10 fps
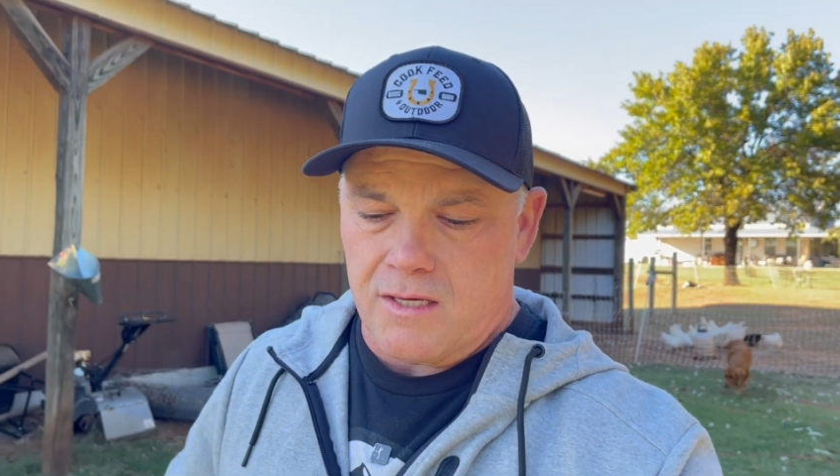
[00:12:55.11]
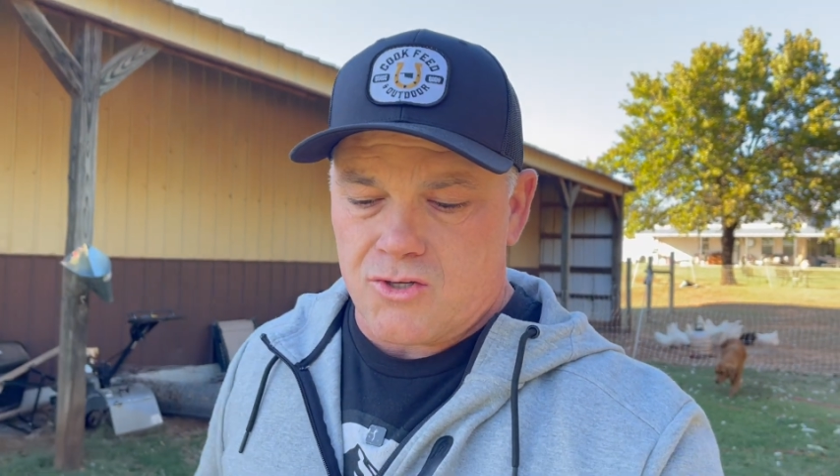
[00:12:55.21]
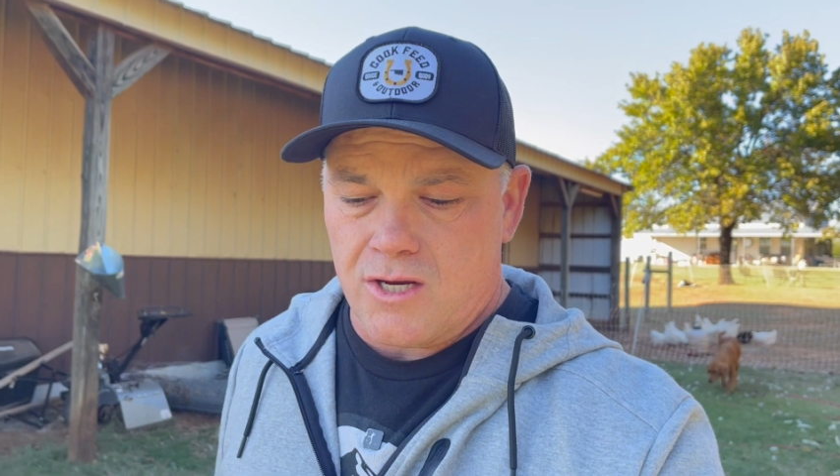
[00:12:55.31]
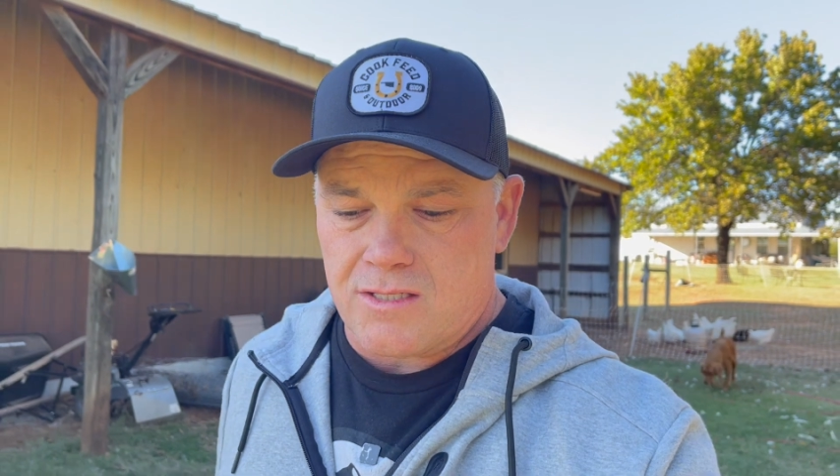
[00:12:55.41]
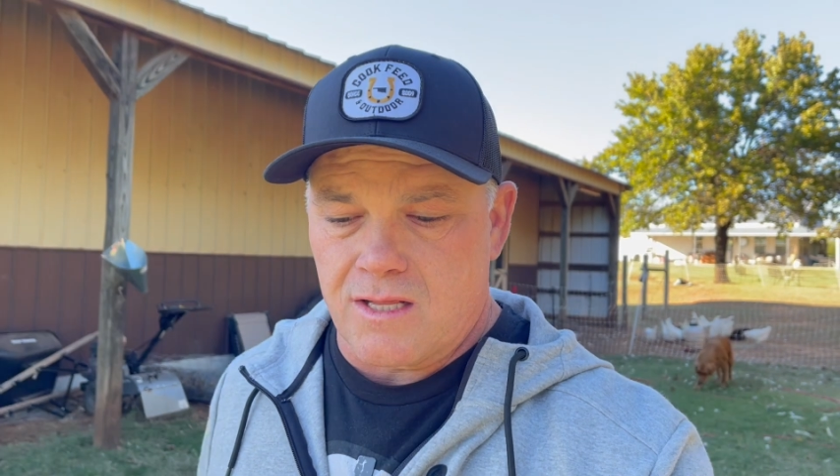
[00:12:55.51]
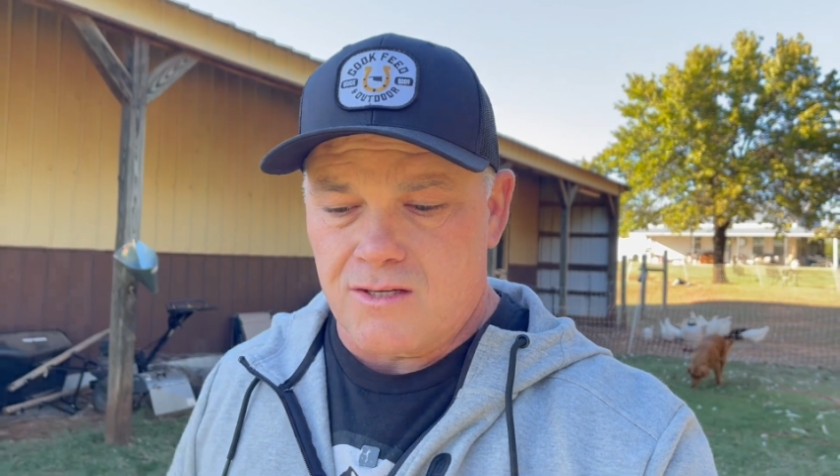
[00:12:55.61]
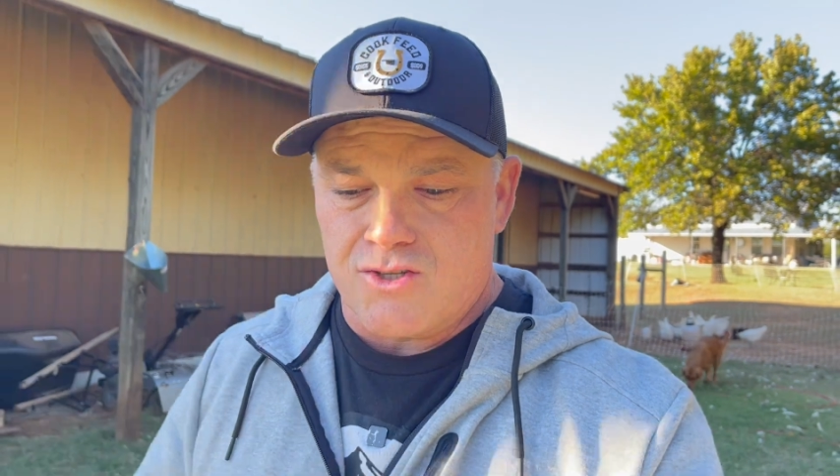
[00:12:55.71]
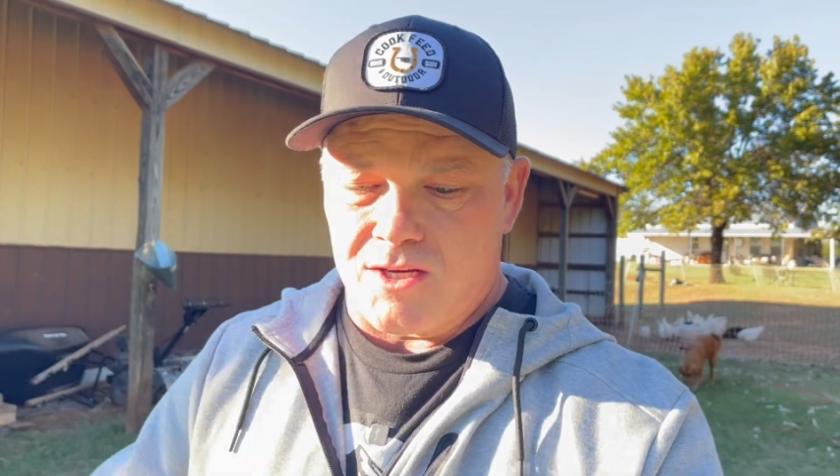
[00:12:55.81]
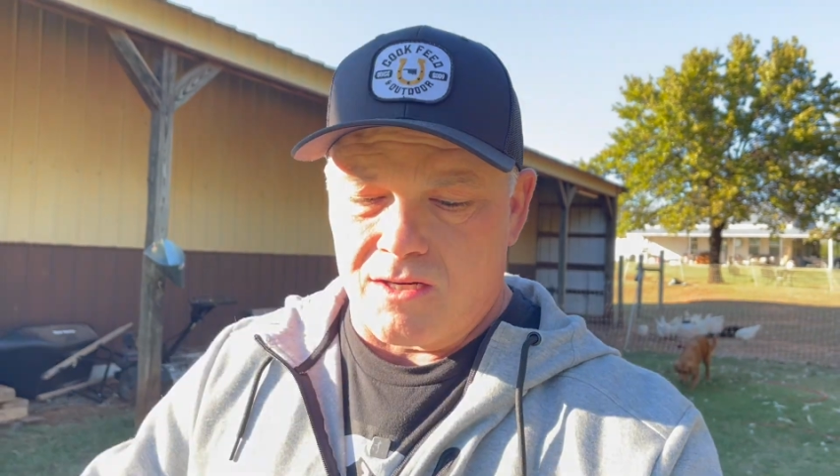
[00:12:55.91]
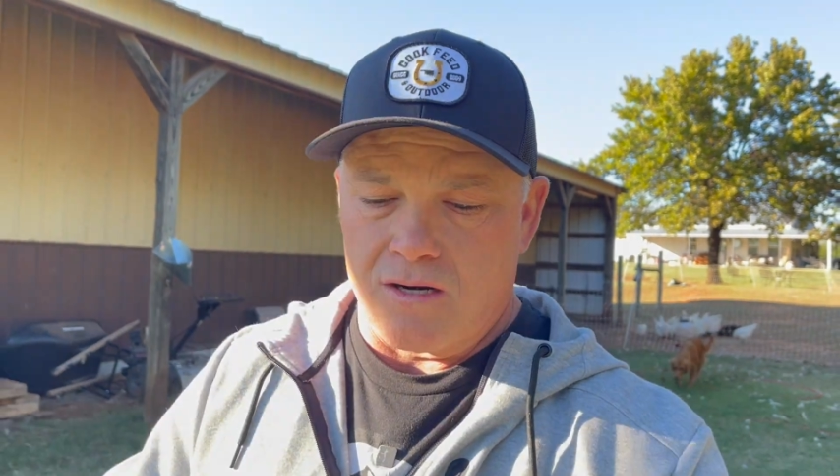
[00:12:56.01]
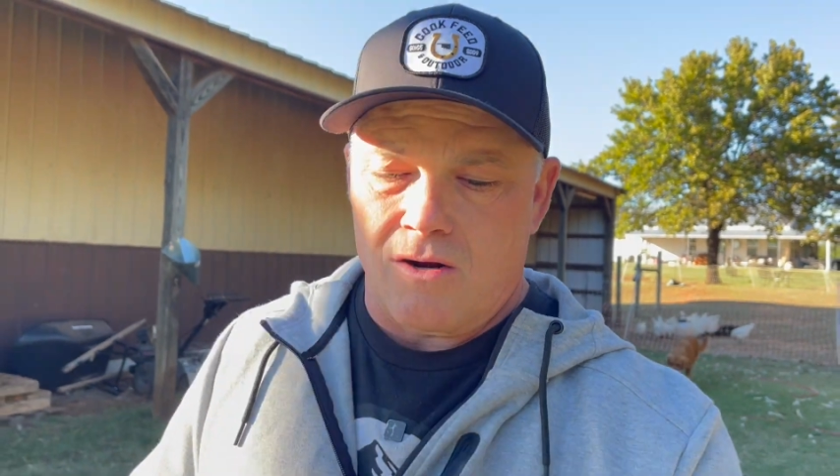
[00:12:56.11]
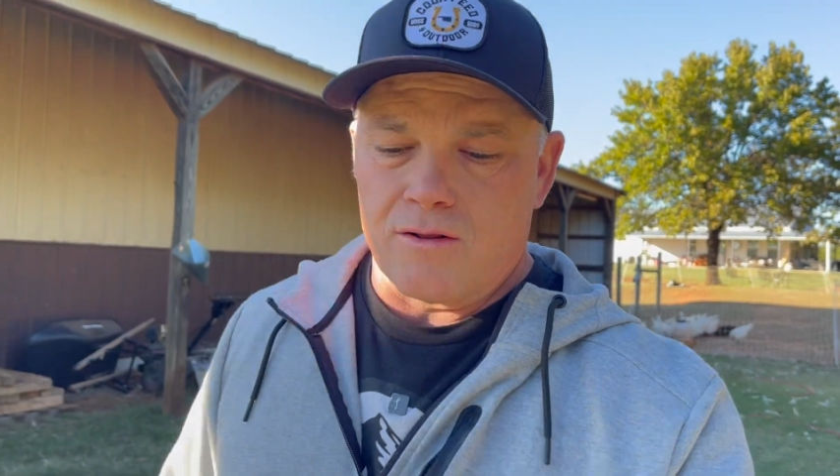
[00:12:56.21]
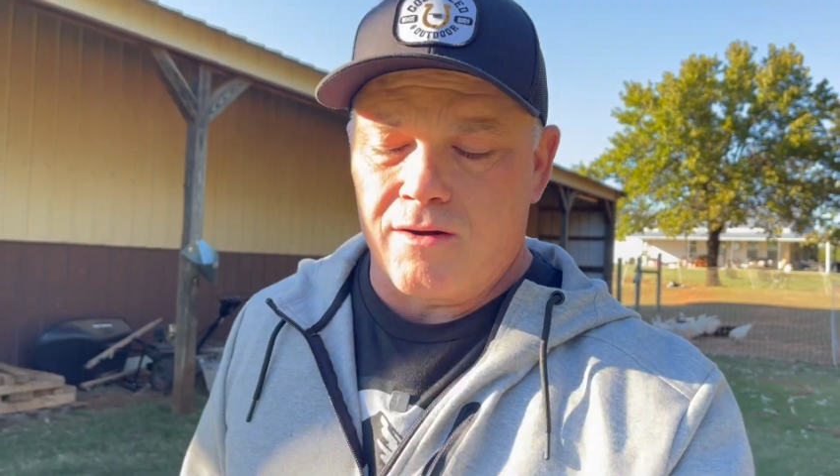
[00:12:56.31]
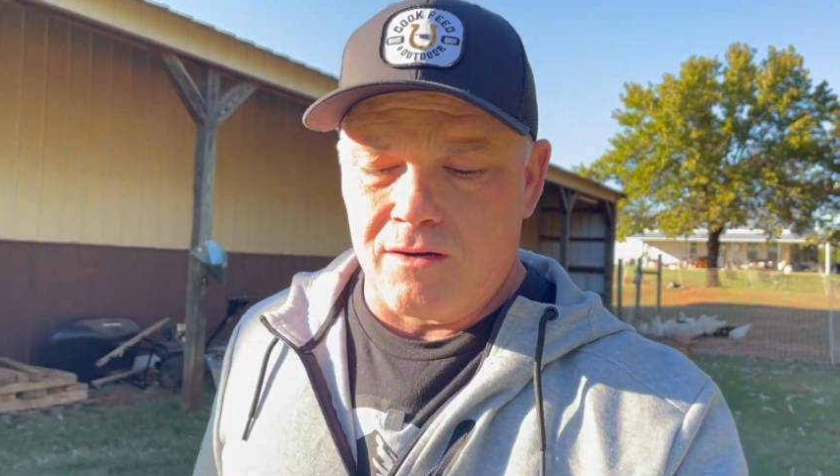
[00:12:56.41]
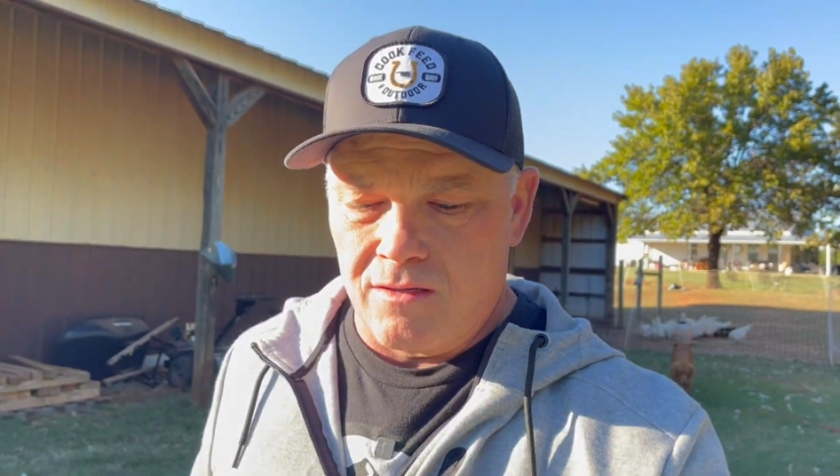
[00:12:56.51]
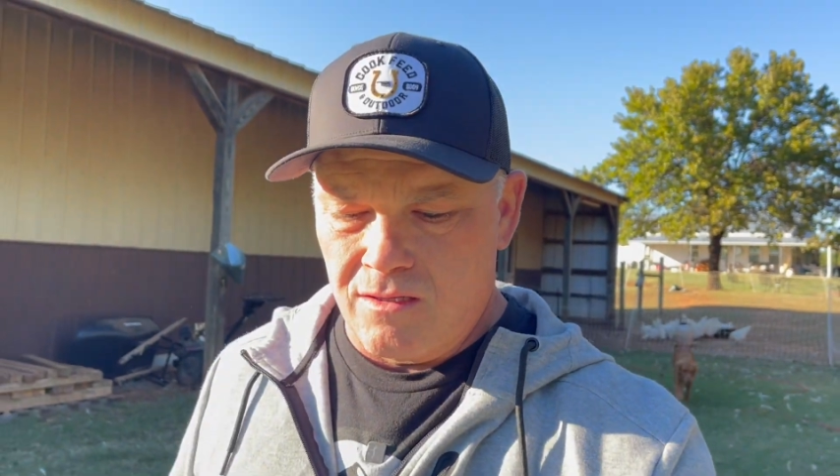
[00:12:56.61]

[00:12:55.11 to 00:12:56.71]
chasing that chicken earlier,